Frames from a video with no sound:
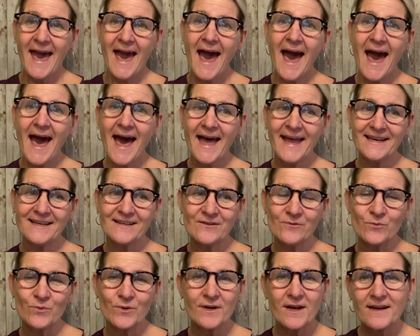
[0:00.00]
And
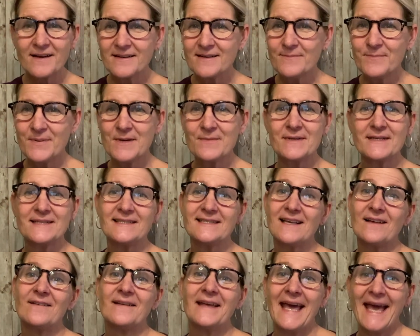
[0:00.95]
we're not going to be able to
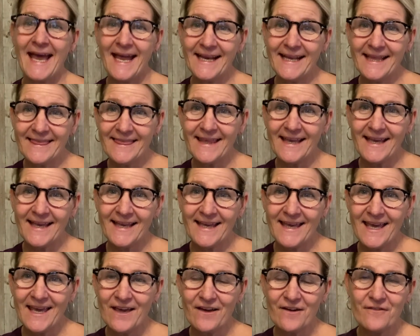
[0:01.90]
sell
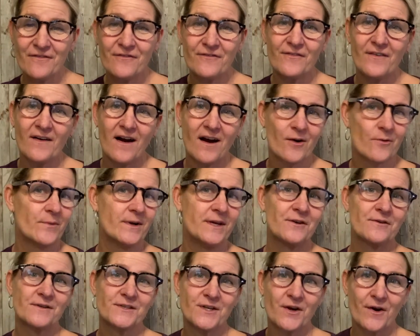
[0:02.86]
anything if our
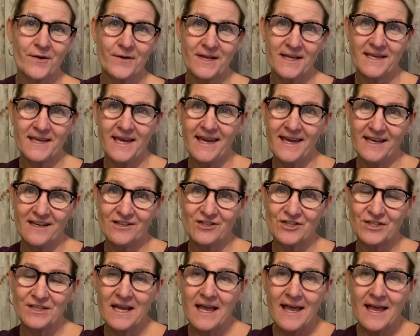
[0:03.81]
readers aren't
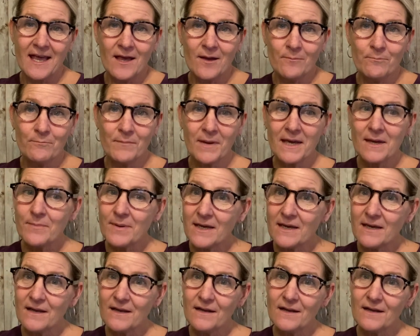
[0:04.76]
engaged.
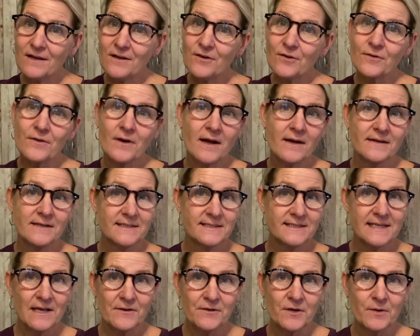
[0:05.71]
Maybe you're not going to
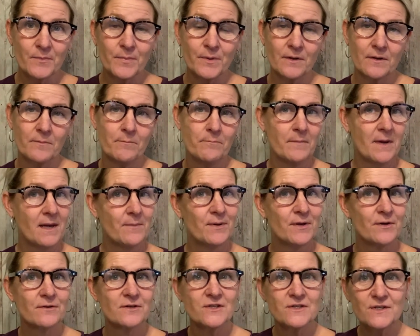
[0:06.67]
sell your book. Maybe
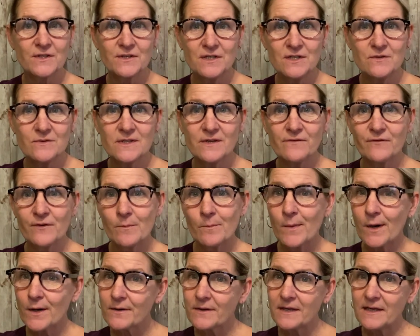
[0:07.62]
you're just going to use it for
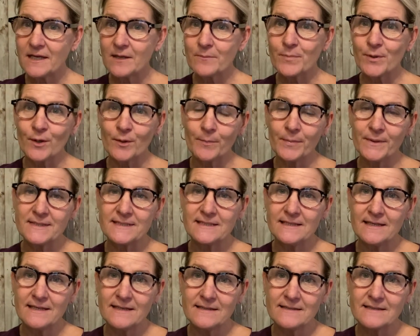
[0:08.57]
marketing
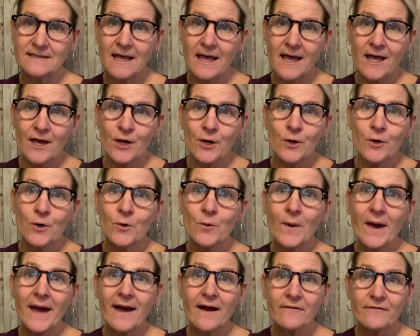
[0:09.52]
purposes.
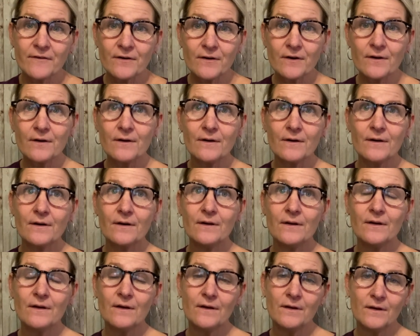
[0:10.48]
Whoever
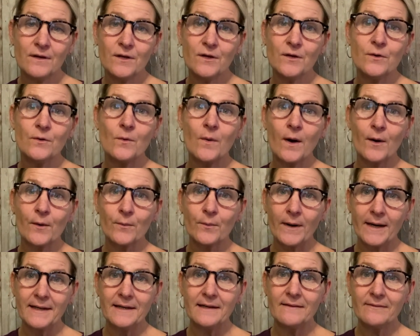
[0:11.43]
you are
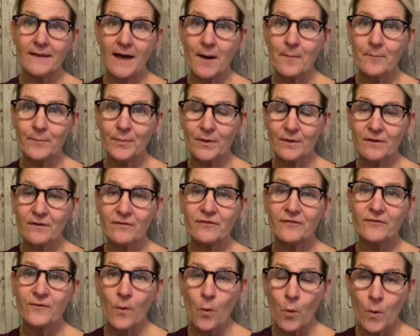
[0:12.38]
writing that book
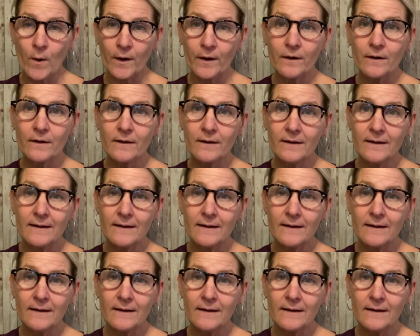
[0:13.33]
for,